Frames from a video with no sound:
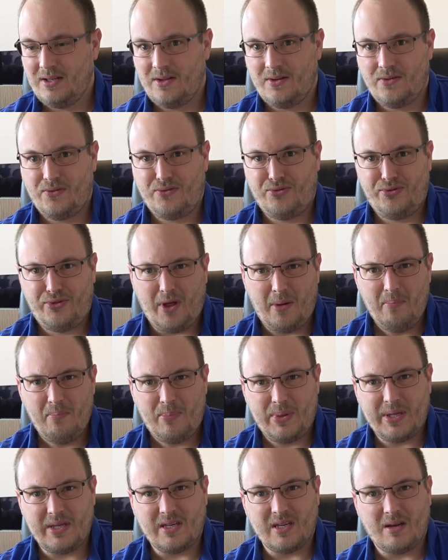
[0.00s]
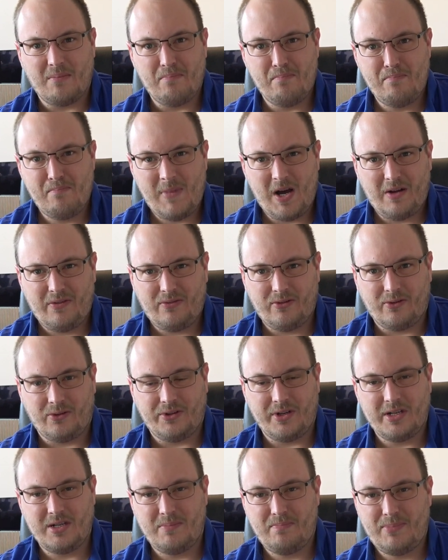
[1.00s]
thumpy and muffled
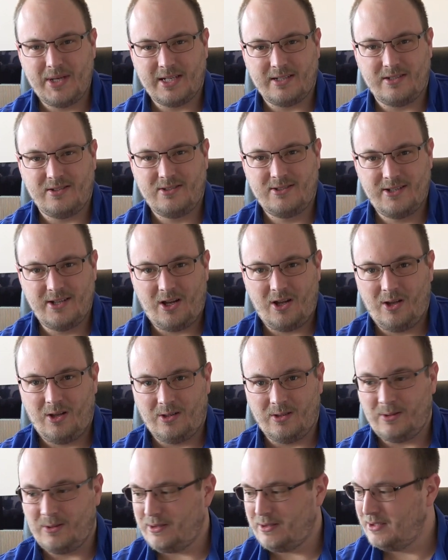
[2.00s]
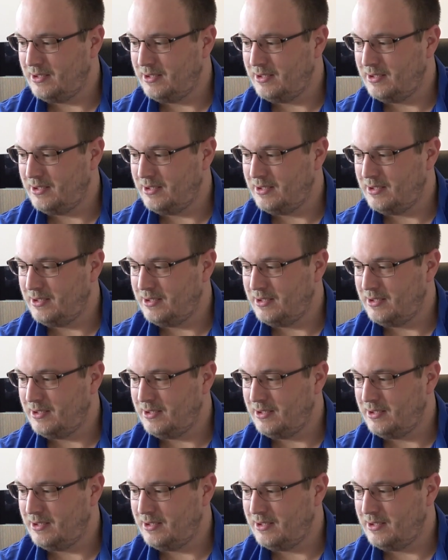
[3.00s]
and a bit dull,